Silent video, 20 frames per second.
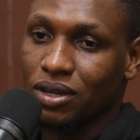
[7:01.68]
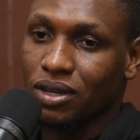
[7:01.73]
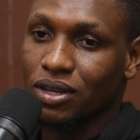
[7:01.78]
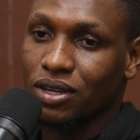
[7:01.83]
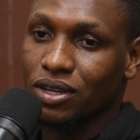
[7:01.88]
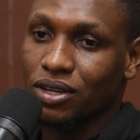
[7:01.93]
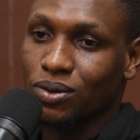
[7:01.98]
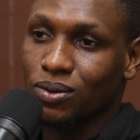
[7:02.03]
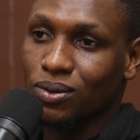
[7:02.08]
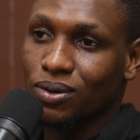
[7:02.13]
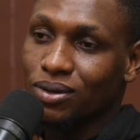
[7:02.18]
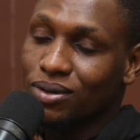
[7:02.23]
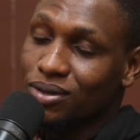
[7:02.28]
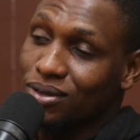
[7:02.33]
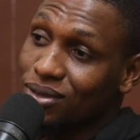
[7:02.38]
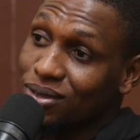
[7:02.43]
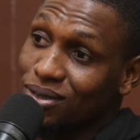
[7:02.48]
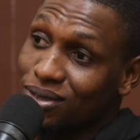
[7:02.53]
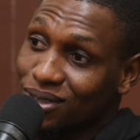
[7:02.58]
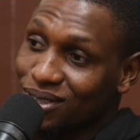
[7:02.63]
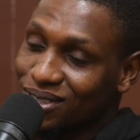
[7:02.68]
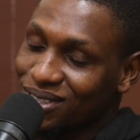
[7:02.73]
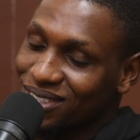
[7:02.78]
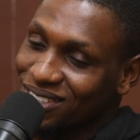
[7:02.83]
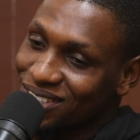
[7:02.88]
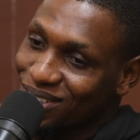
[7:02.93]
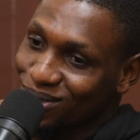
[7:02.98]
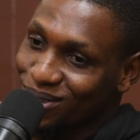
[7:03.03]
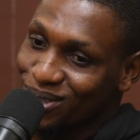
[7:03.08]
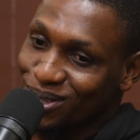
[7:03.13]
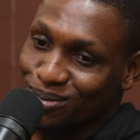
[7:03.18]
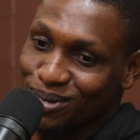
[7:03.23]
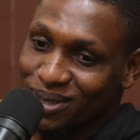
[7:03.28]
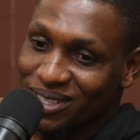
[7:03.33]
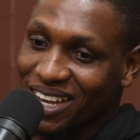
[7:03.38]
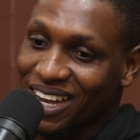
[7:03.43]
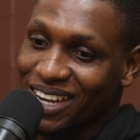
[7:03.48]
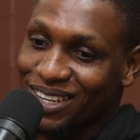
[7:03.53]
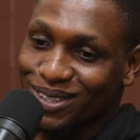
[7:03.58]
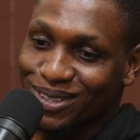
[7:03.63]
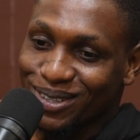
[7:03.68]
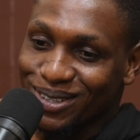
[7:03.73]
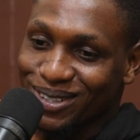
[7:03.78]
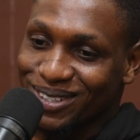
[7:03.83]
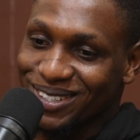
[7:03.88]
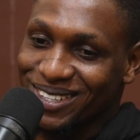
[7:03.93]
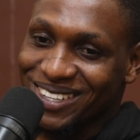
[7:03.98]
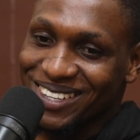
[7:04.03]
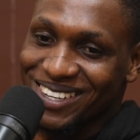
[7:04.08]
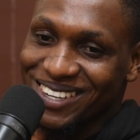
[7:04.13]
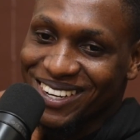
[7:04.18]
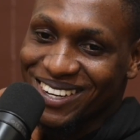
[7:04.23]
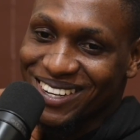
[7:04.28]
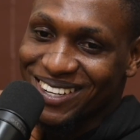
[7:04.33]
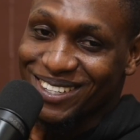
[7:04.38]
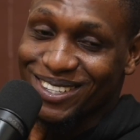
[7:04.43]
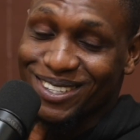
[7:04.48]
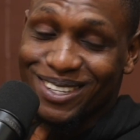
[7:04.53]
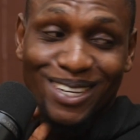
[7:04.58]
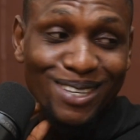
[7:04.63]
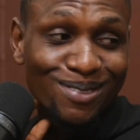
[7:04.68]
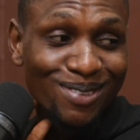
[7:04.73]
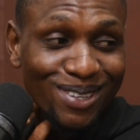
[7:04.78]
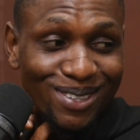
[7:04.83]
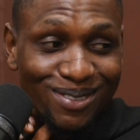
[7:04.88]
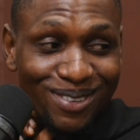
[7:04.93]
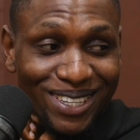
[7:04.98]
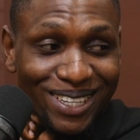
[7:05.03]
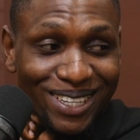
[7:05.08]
It was a bit high though. Should I specify